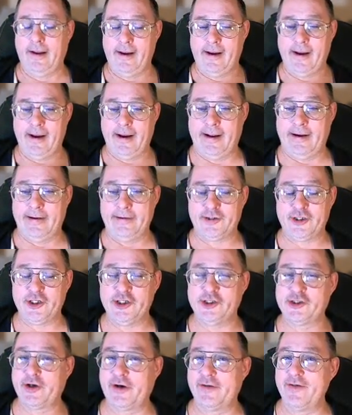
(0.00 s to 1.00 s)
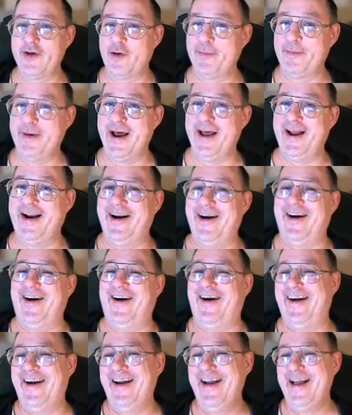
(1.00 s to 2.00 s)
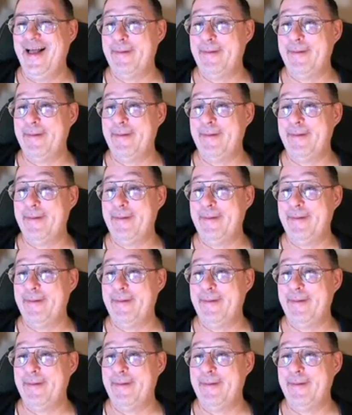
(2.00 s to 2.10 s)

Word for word: And she should have known better.